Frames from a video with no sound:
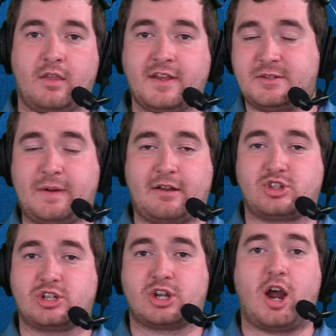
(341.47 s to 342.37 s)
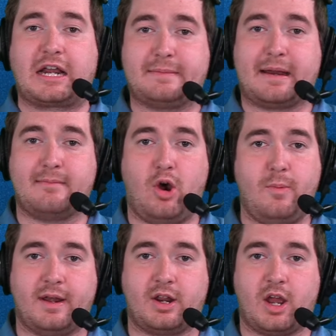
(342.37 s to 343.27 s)
This is what I was just talking about a
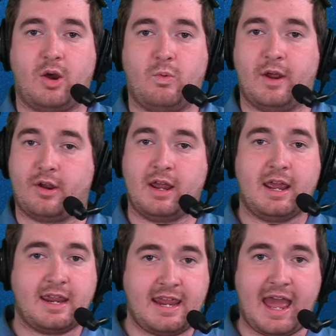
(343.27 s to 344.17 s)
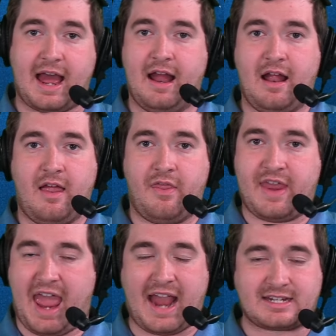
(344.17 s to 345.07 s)
moment ago, where, yeah,
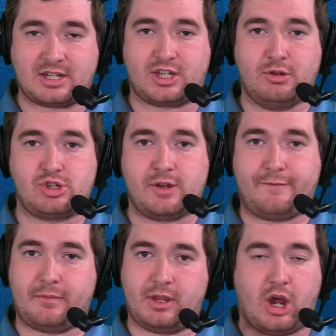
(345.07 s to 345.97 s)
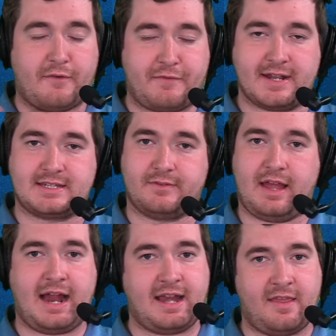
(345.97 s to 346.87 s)
the execution from the offensive
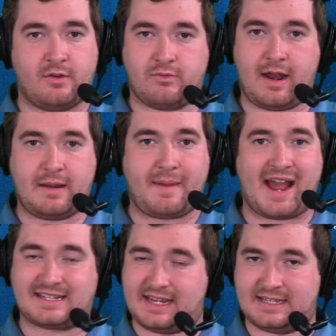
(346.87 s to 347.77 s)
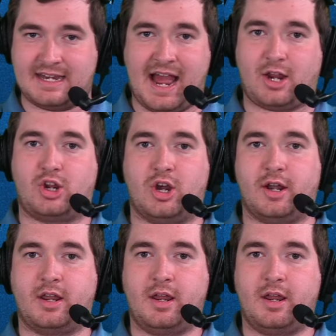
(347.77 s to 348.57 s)
line and the running backs is not good.